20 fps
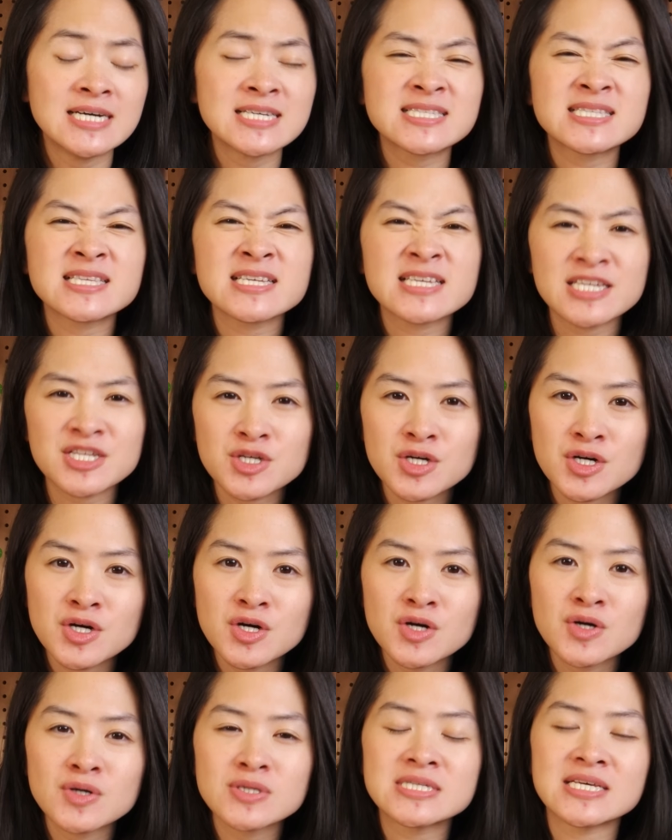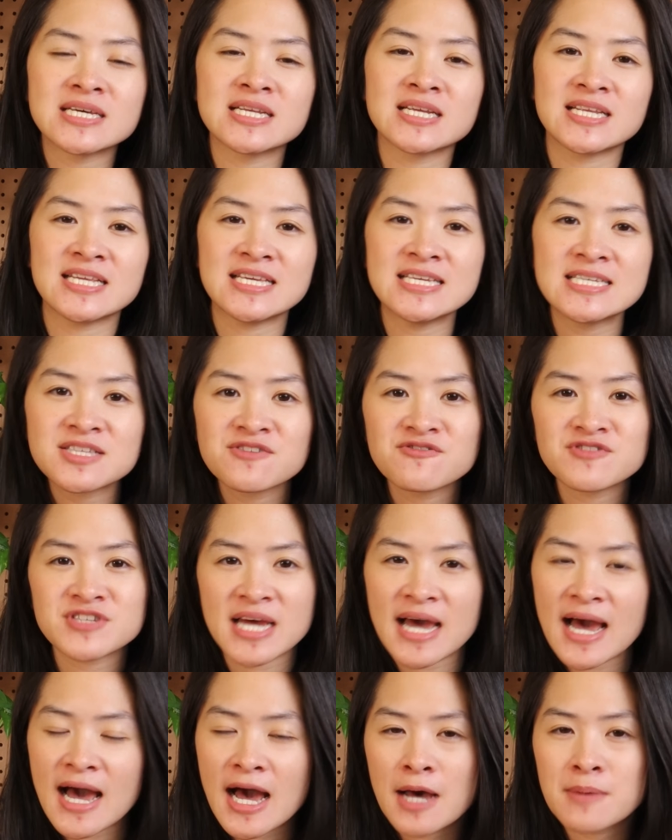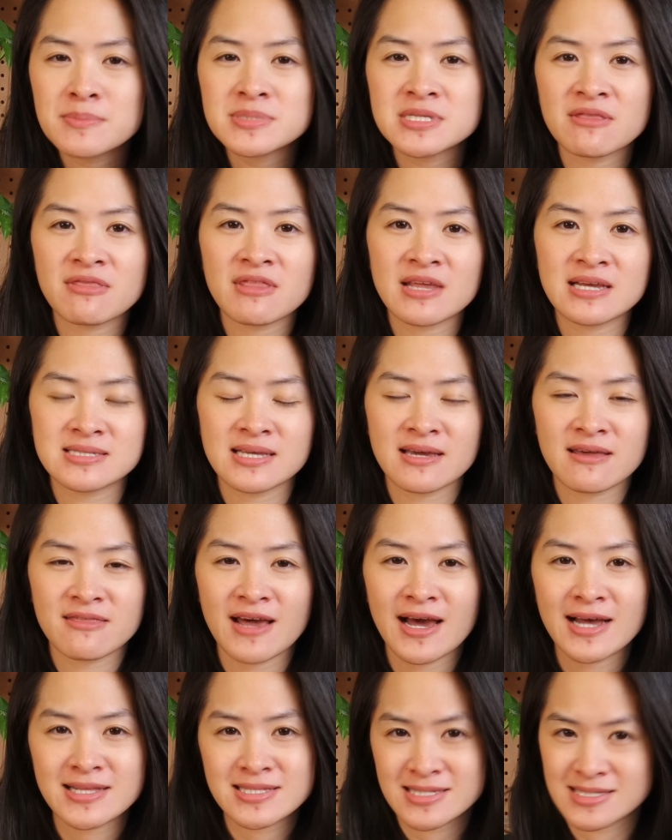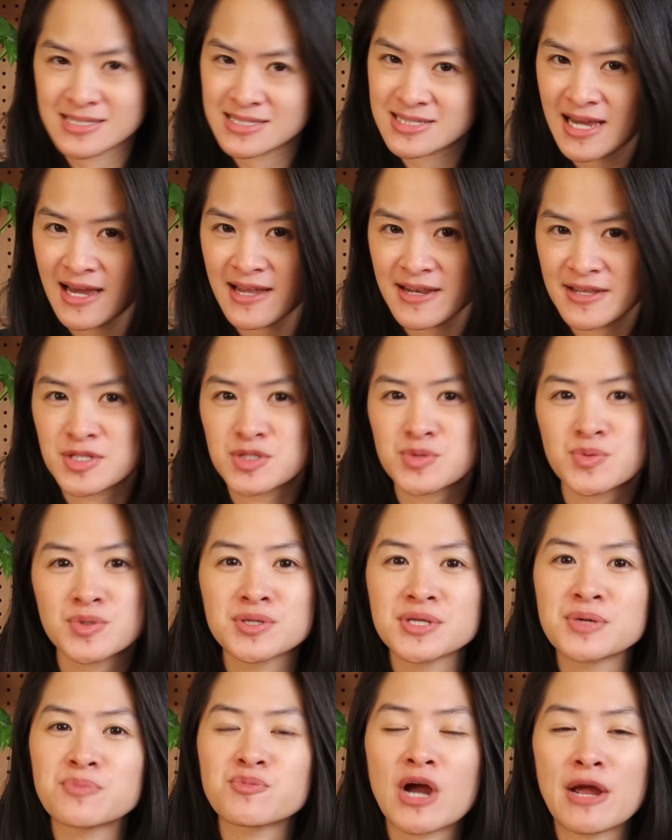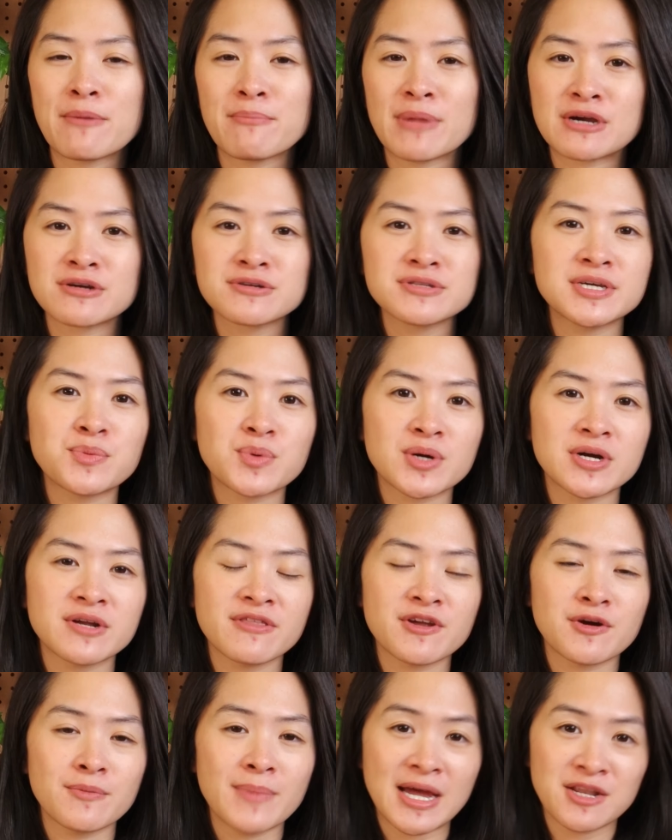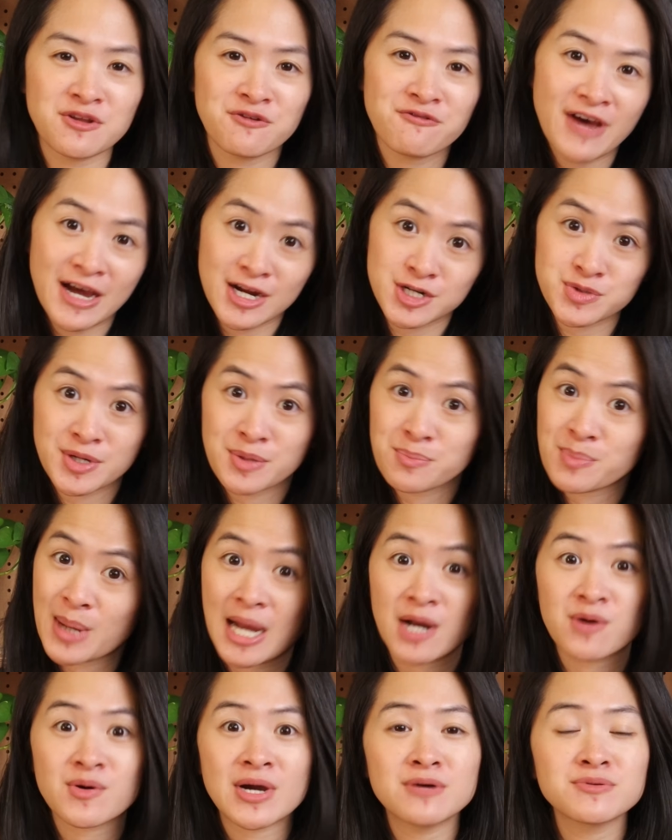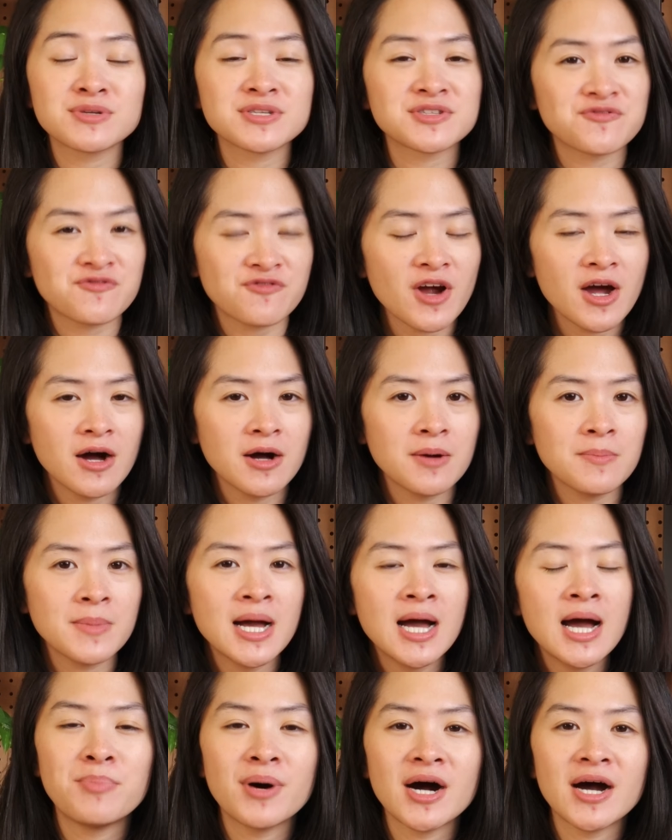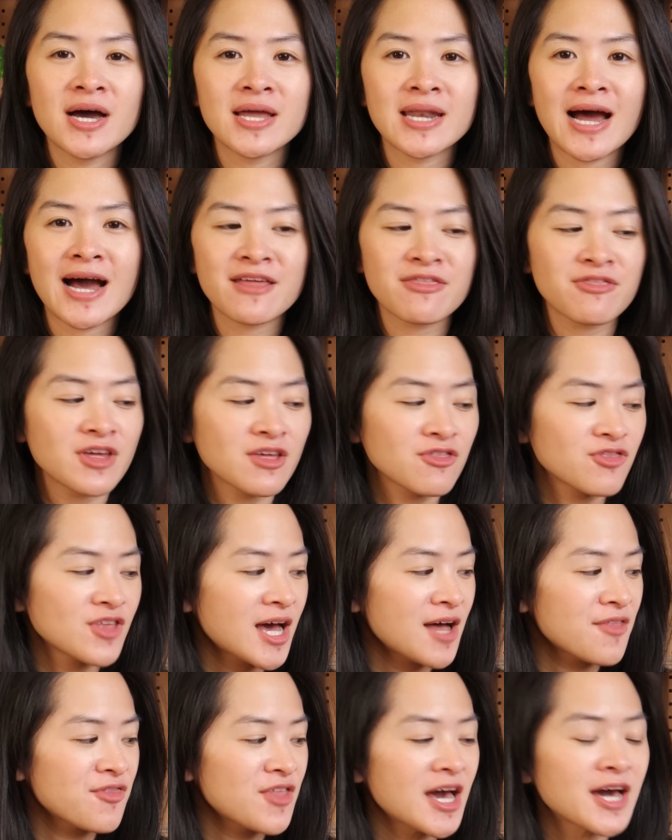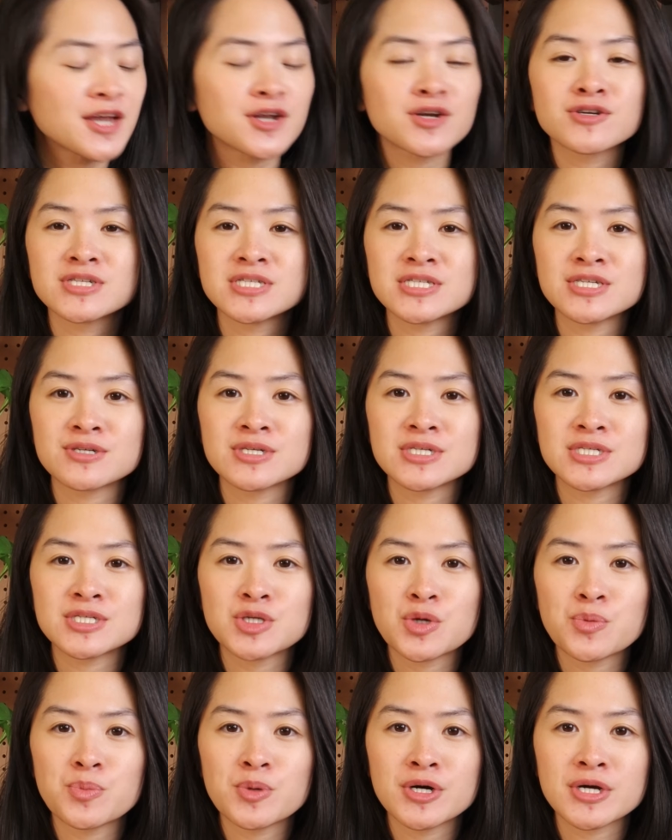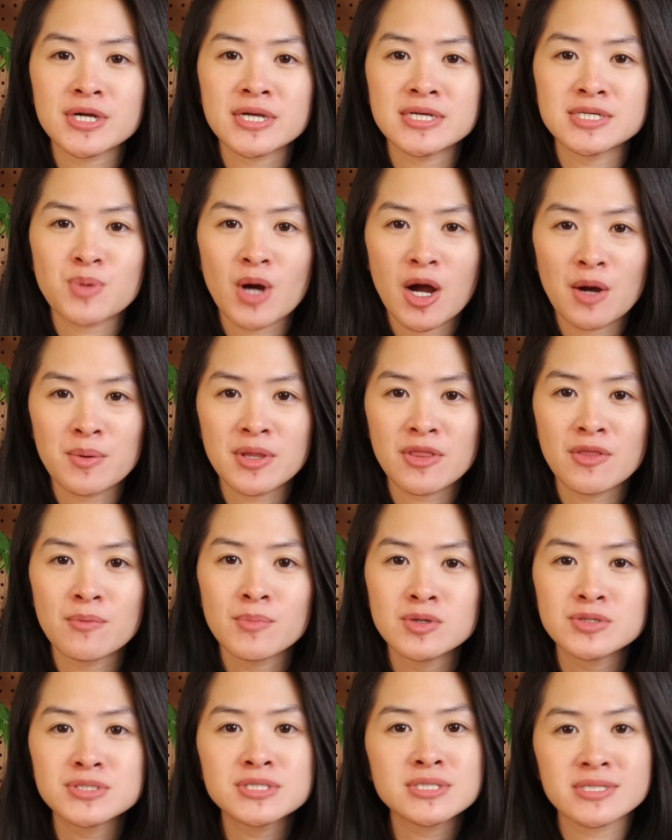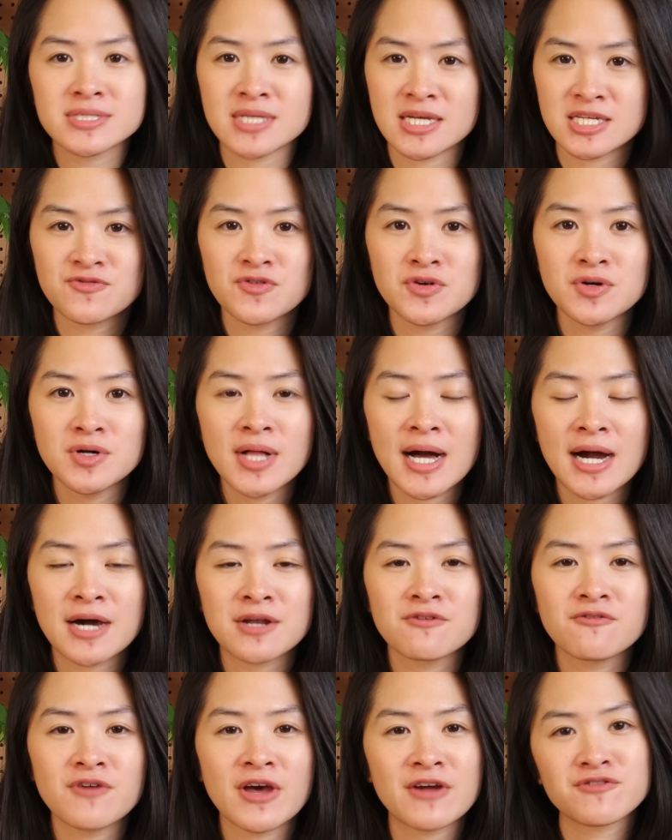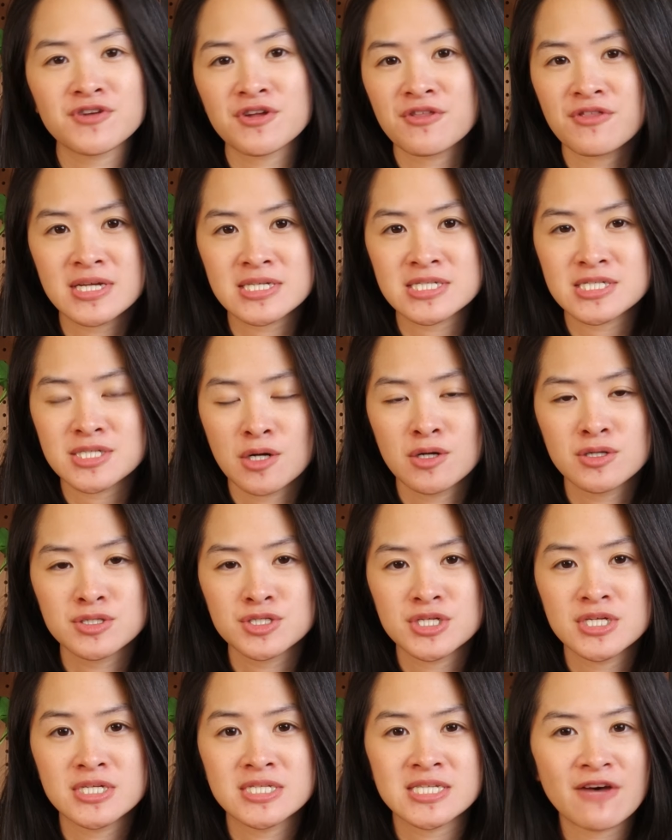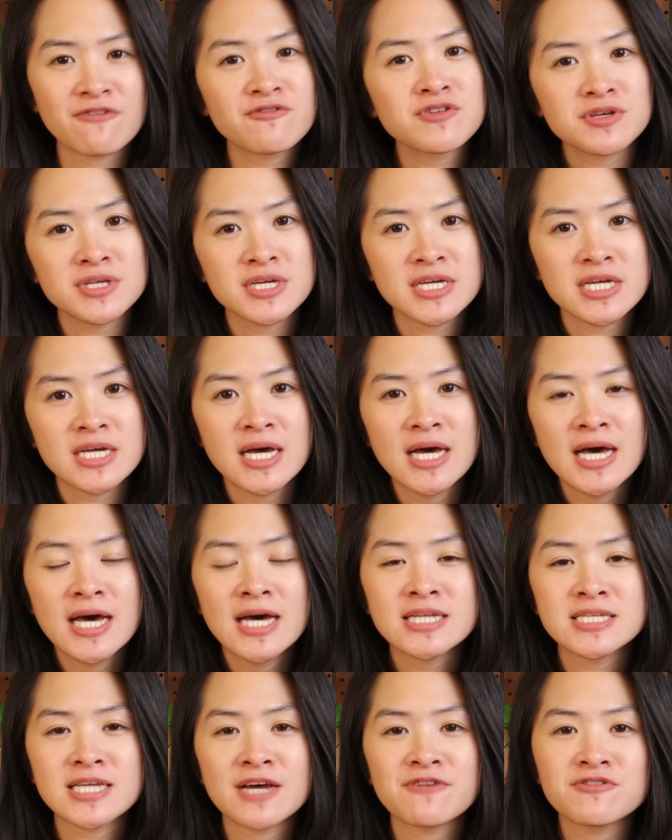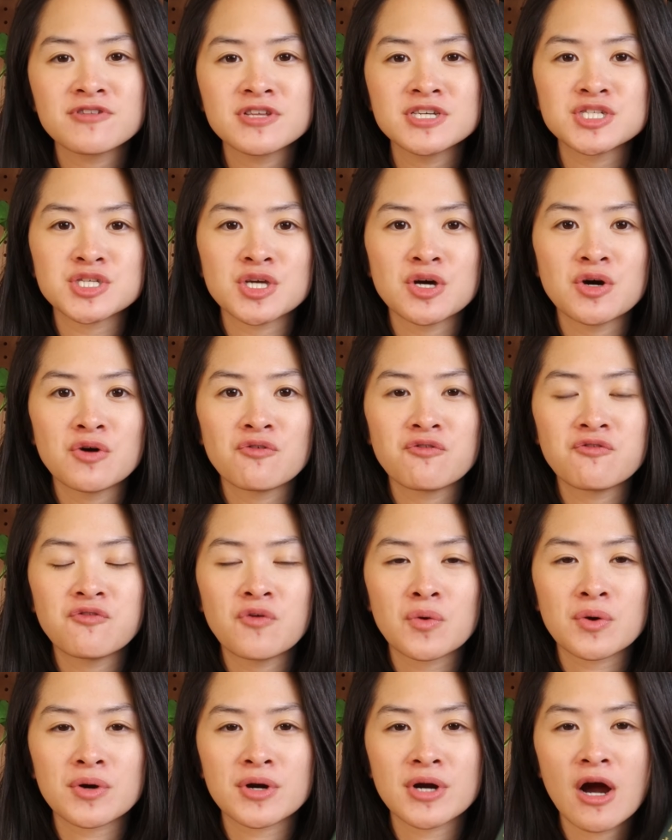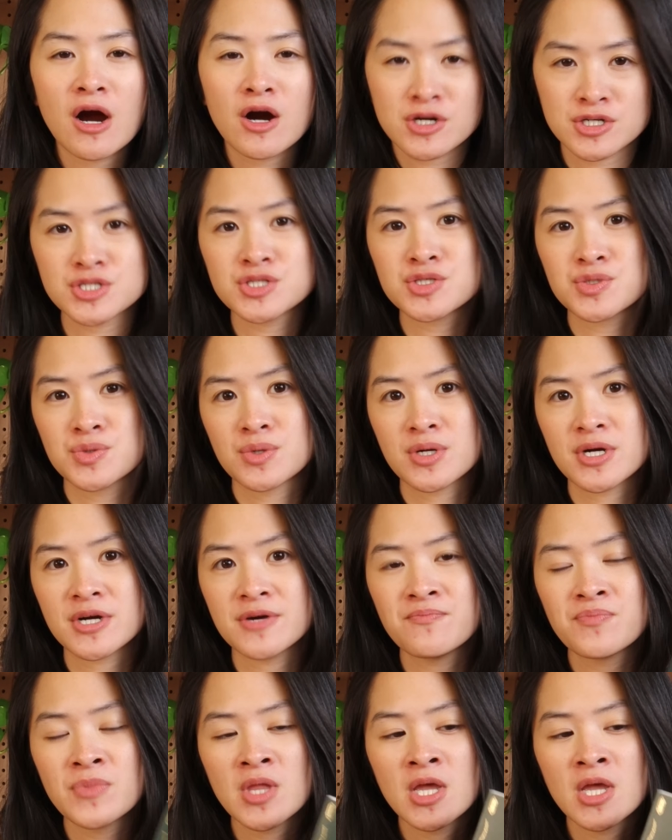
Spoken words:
sticky notes and adhesive tabs and things like that, since that is really primarily where their manufacturing background is from. But I think that the Editor Series notebook is probably the most successful out of everything Stalogy, and definitely so for our store.